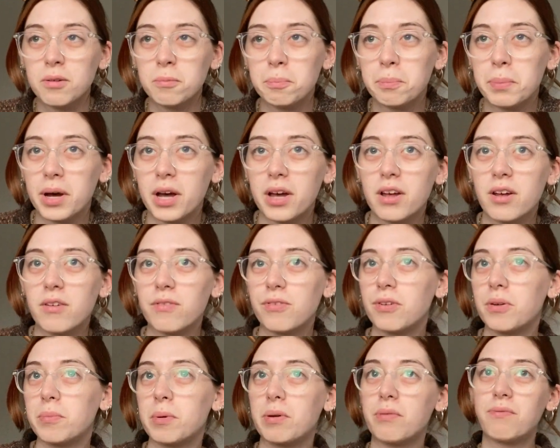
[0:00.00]
but
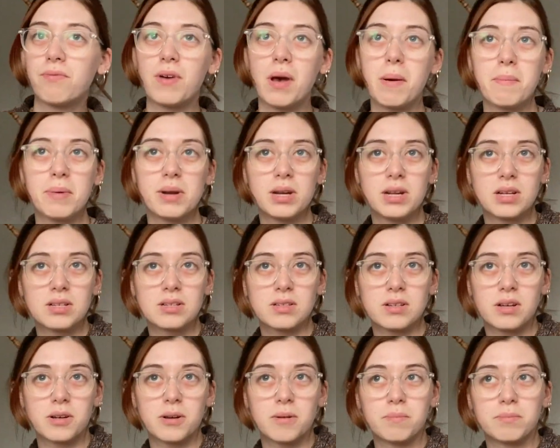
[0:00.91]
from a
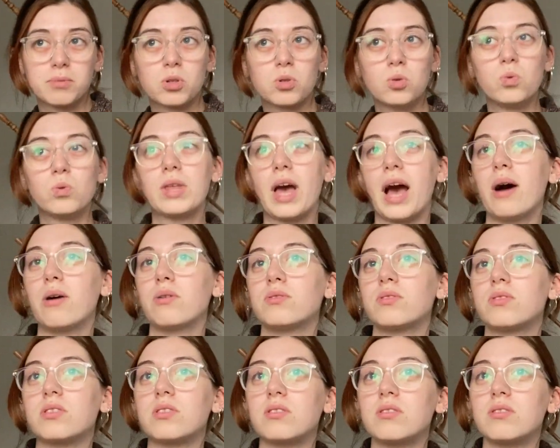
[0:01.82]
feminism
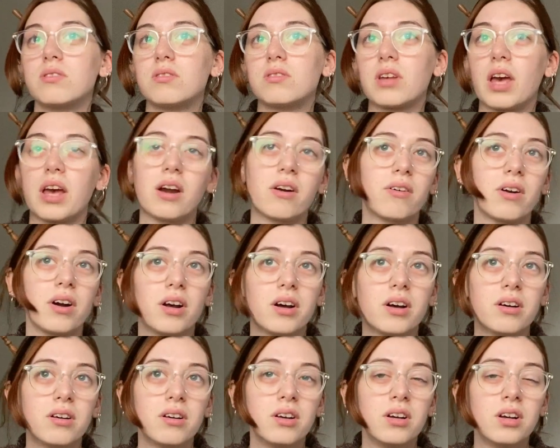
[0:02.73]
2000s
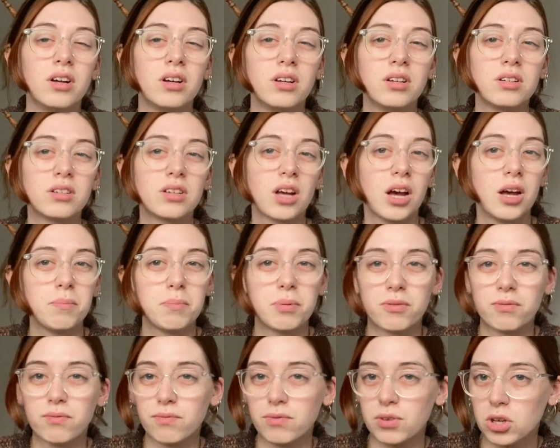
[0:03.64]
era type
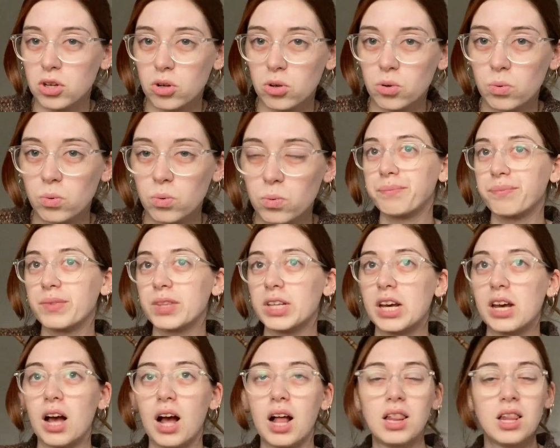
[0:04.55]
of view.
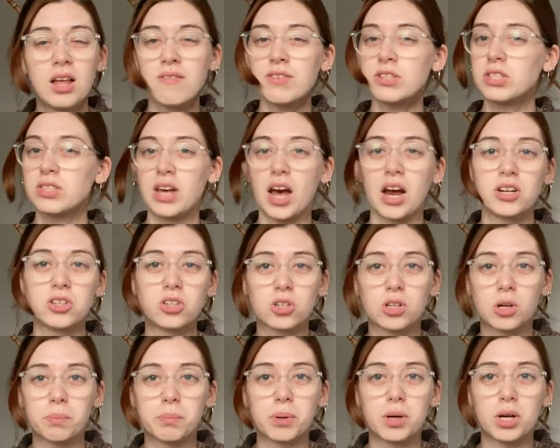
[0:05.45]
I love a sad
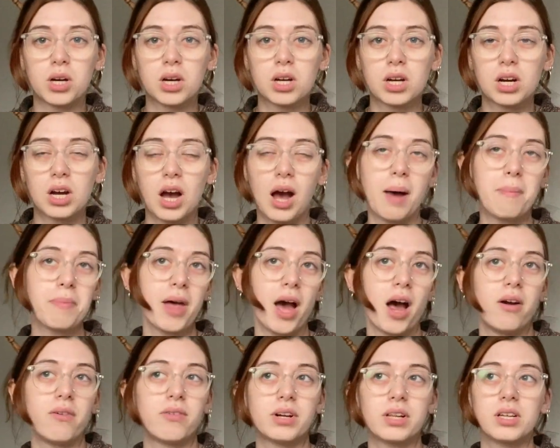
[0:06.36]
girl book. I'm
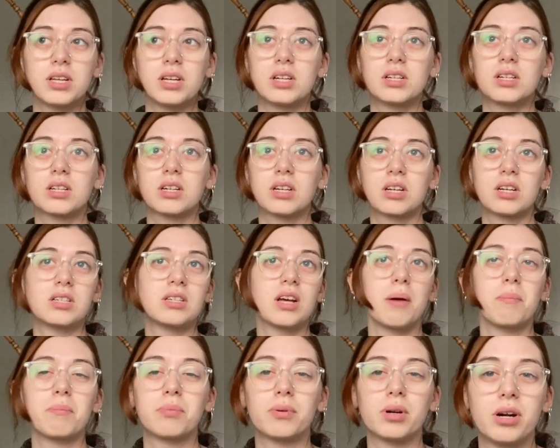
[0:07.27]
not really into
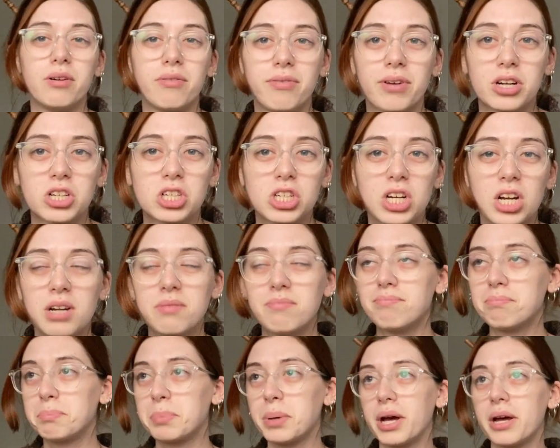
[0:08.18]
contemporary fiction,
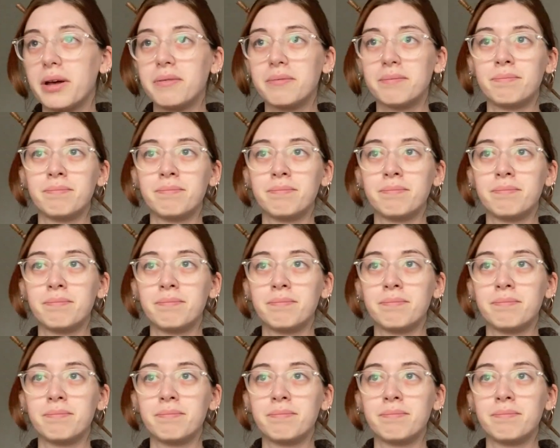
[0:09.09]
but